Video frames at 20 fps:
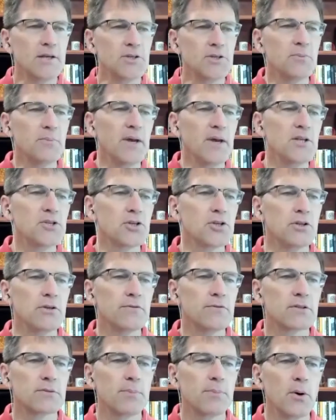you mentioned,
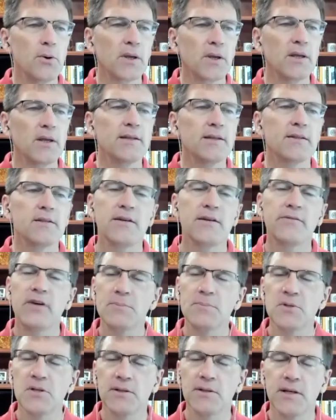you've spoken at the
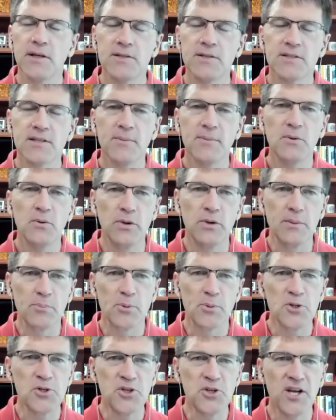DevOps Online Summit. We
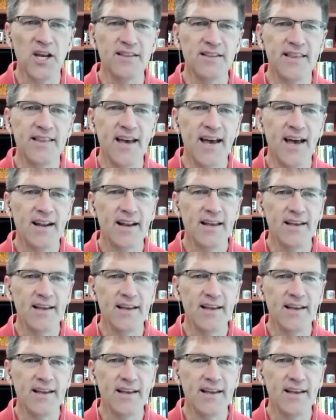appreciate that.